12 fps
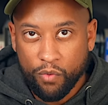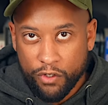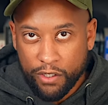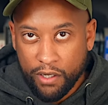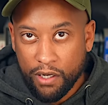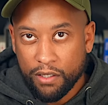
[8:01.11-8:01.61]
which
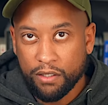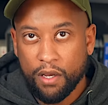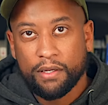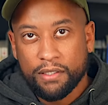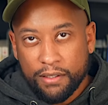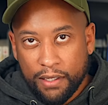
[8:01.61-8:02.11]
he does,
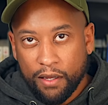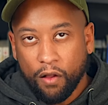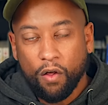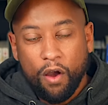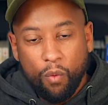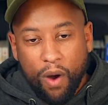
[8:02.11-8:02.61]

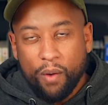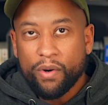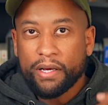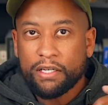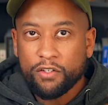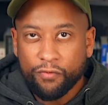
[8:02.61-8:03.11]
still, why
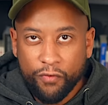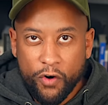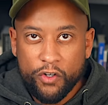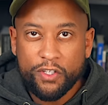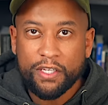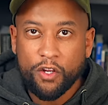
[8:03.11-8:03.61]
would his
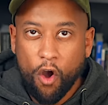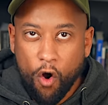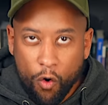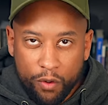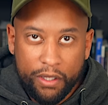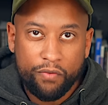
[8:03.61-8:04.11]
first and
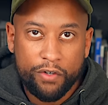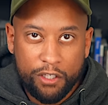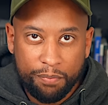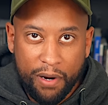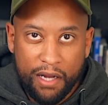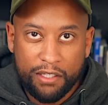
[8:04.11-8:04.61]
only
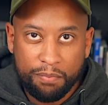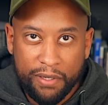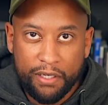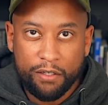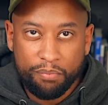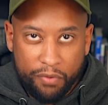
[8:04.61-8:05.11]
response
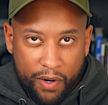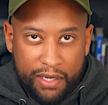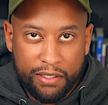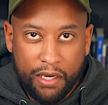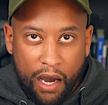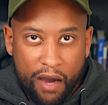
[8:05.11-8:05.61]
be to
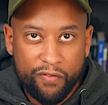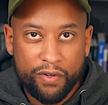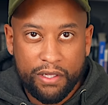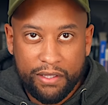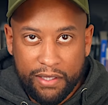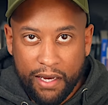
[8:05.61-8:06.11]
praise God for
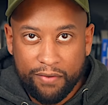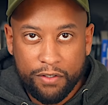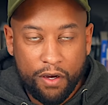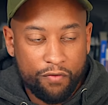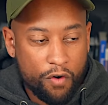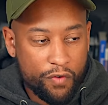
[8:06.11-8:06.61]
the deaths
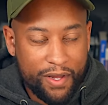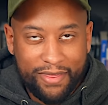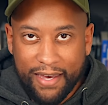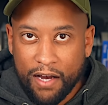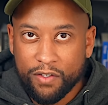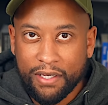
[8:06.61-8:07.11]
of over a
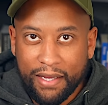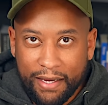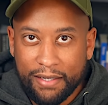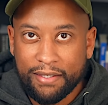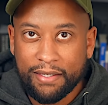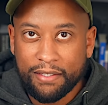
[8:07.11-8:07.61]
thousand
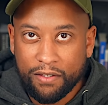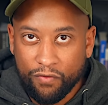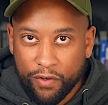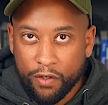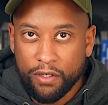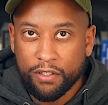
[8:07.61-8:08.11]
innocent
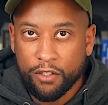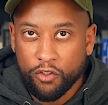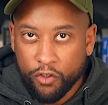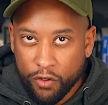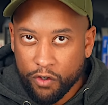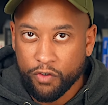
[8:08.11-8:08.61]
civilians and
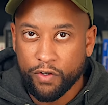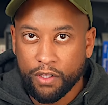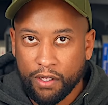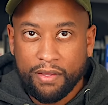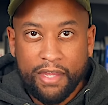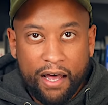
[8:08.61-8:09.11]
children?
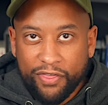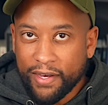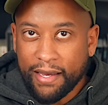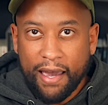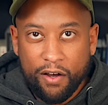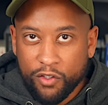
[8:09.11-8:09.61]

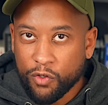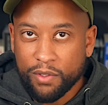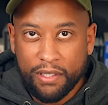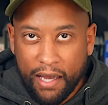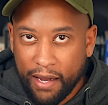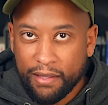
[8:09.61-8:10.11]
Nothing else
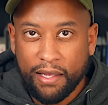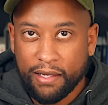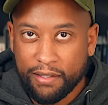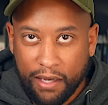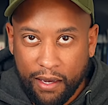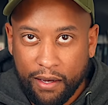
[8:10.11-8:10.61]
was gained
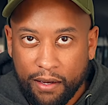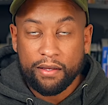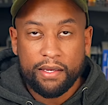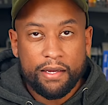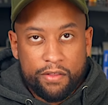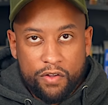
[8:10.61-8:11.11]
that day.
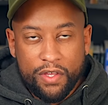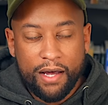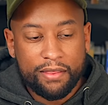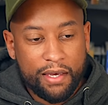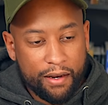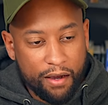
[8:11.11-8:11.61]
He either
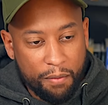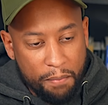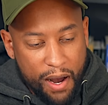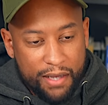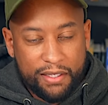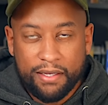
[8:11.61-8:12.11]
thought that
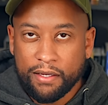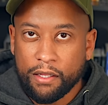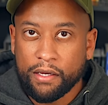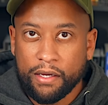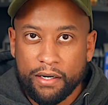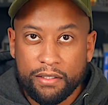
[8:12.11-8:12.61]
Hamas
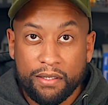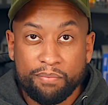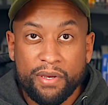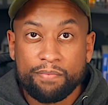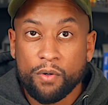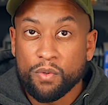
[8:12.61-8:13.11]
killing innocent
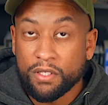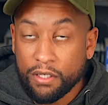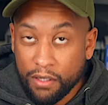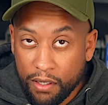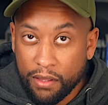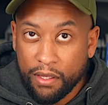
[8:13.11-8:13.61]
people was a
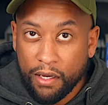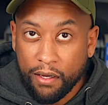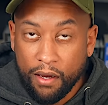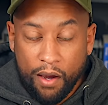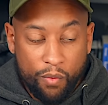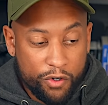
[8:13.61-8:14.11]
good thing,
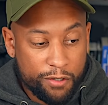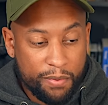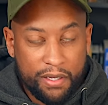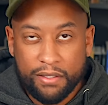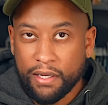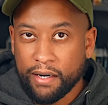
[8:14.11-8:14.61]
which
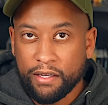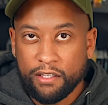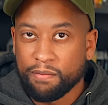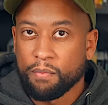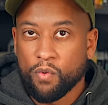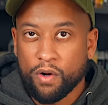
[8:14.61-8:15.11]
means that
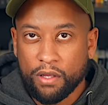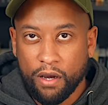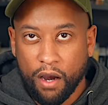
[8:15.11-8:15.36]
he's been morally